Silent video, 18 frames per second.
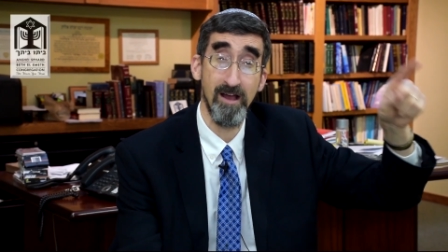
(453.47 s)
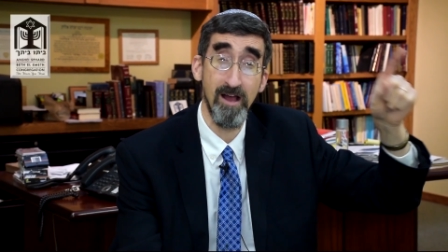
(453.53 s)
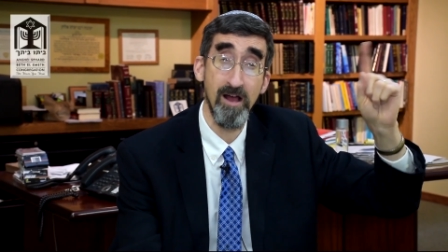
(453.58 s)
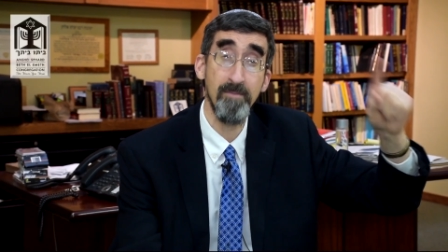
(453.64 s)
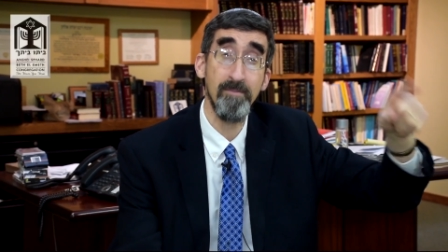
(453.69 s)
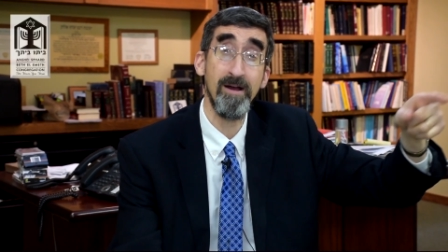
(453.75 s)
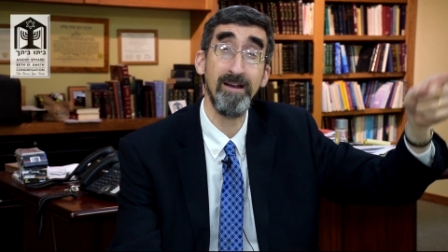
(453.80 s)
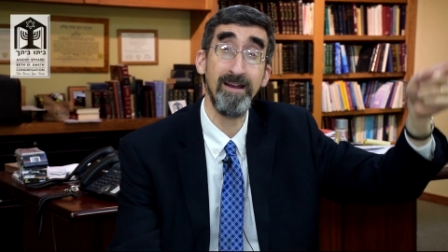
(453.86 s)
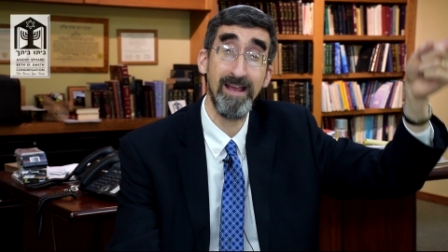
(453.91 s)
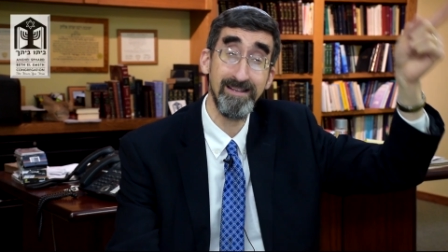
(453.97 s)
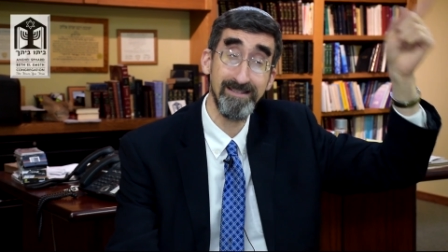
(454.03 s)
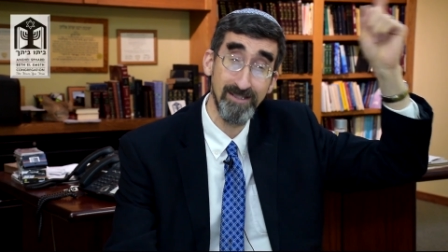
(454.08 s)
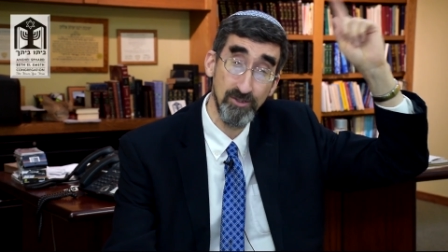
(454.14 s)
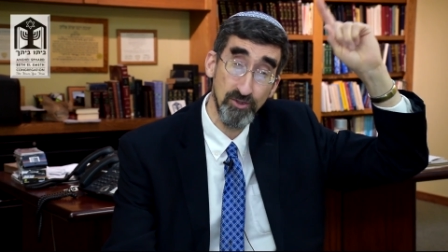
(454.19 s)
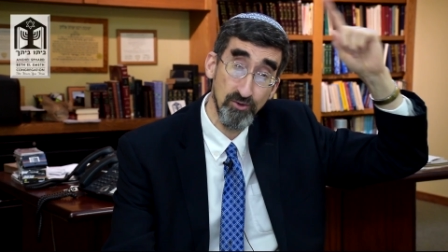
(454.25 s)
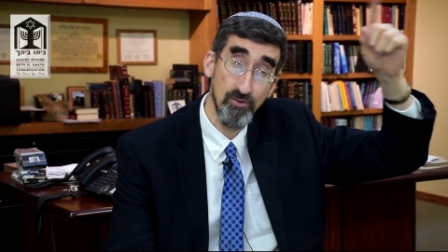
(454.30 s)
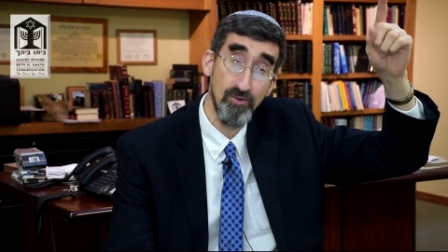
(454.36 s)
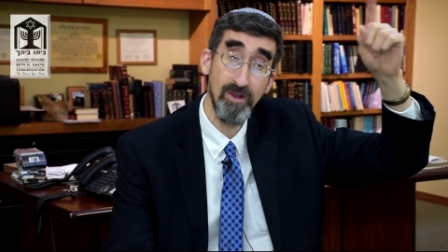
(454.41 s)
Haman has a
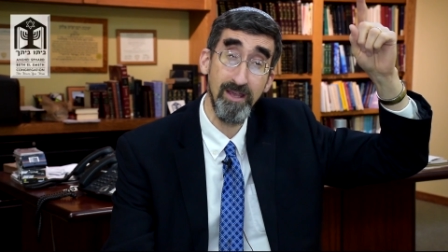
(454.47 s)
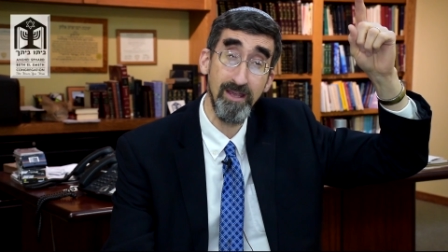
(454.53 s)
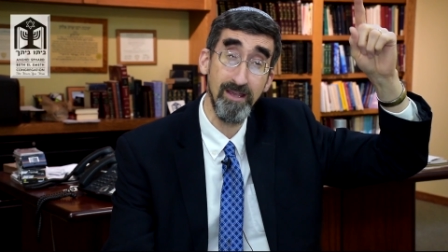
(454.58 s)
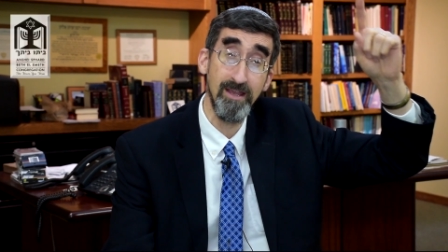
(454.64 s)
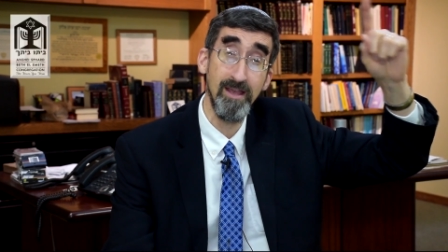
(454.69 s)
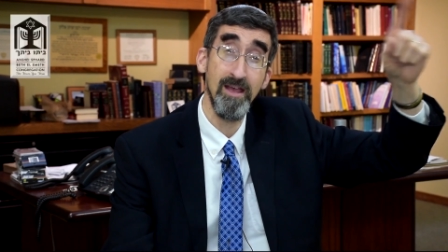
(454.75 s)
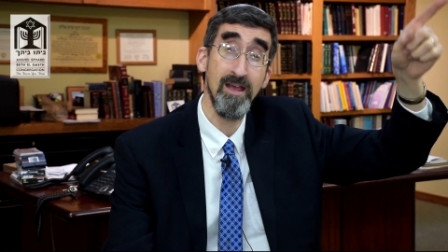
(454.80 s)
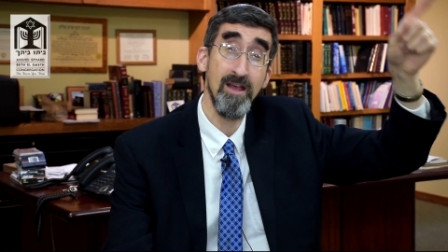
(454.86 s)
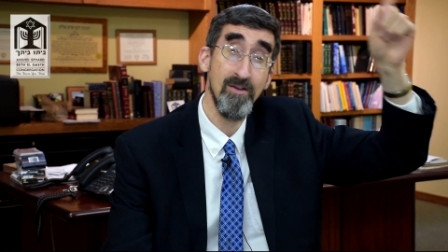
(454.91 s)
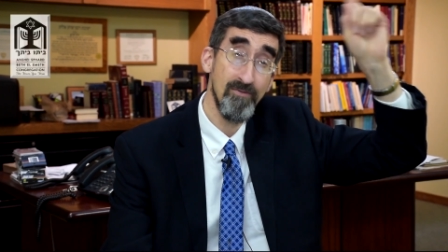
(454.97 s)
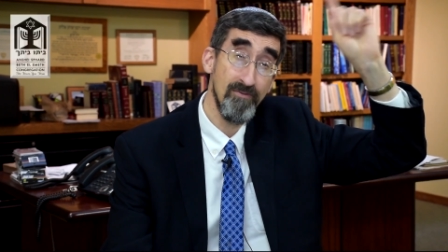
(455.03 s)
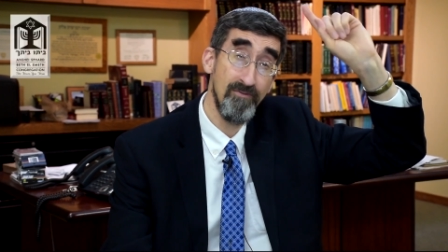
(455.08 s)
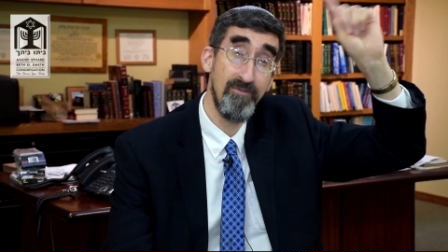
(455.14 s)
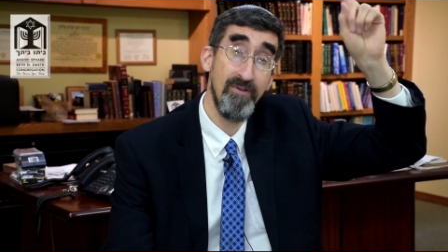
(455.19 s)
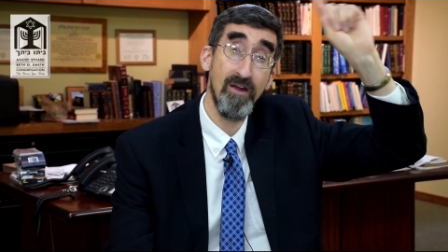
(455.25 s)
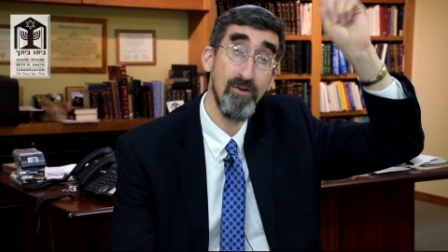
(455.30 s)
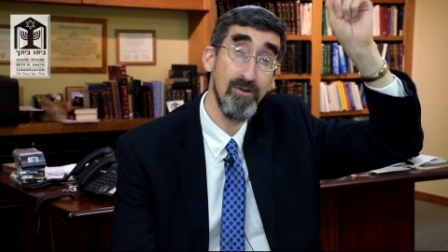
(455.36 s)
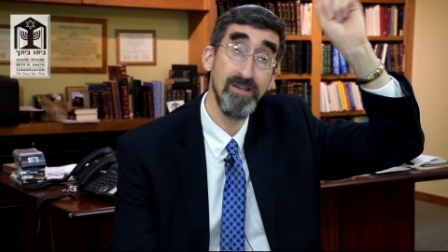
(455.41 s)
tree,
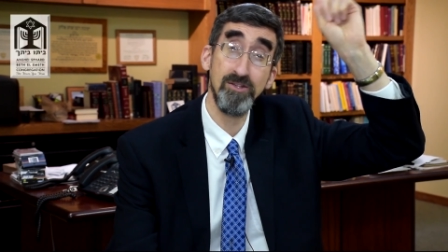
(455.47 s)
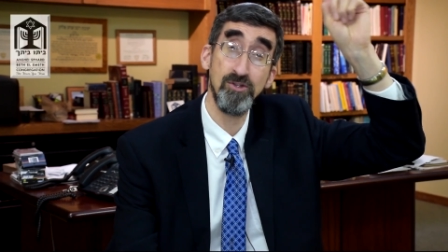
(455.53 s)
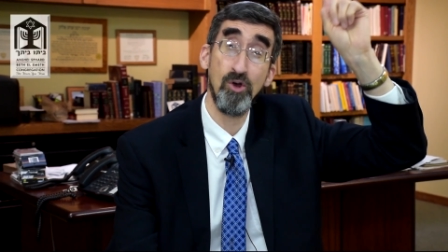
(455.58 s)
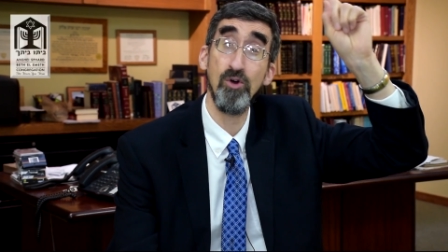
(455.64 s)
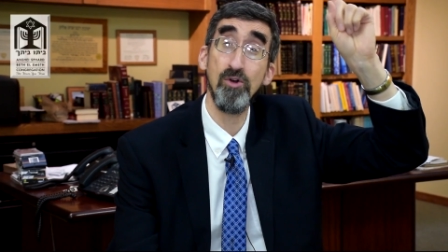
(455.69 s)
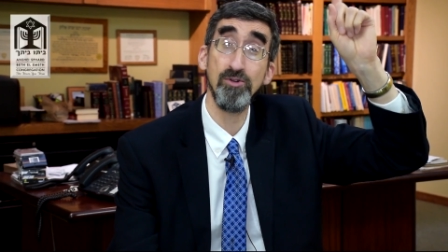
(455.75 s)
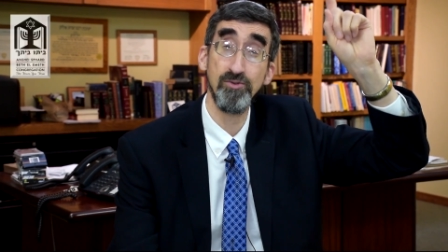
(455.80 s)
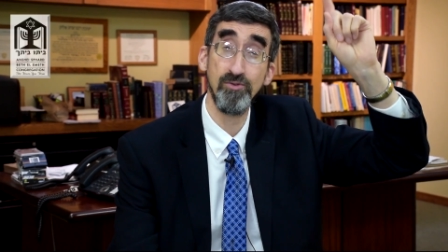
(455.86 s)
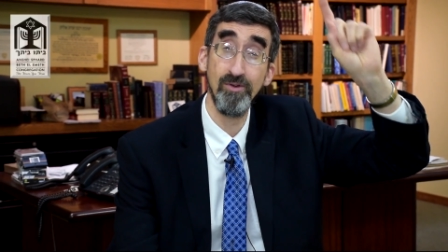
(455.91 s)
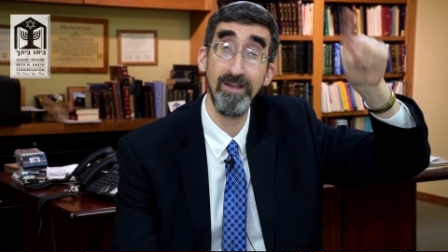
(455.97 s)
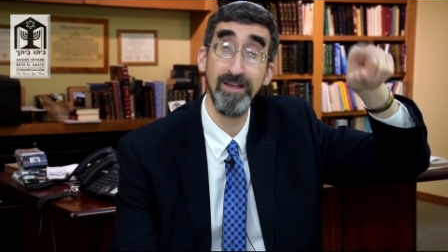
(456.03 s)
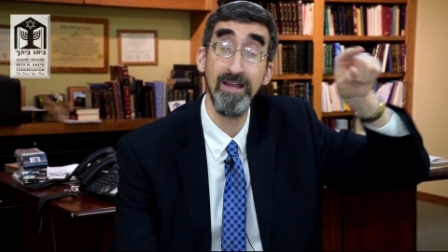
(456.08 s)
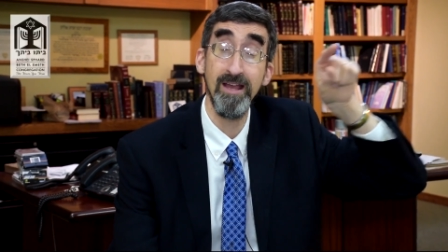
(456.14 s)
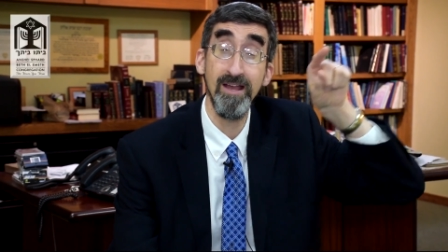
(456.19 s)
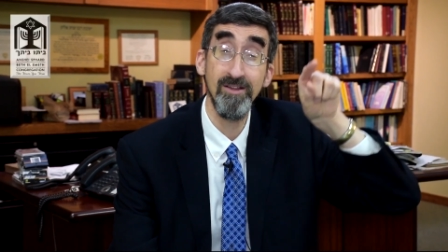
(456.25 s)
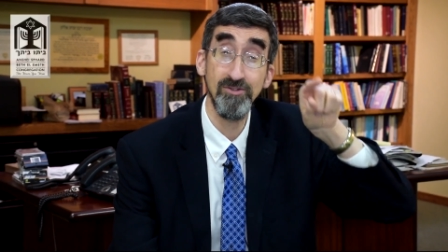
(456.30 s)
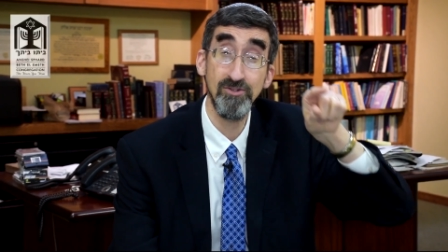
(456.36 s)
very tall tree,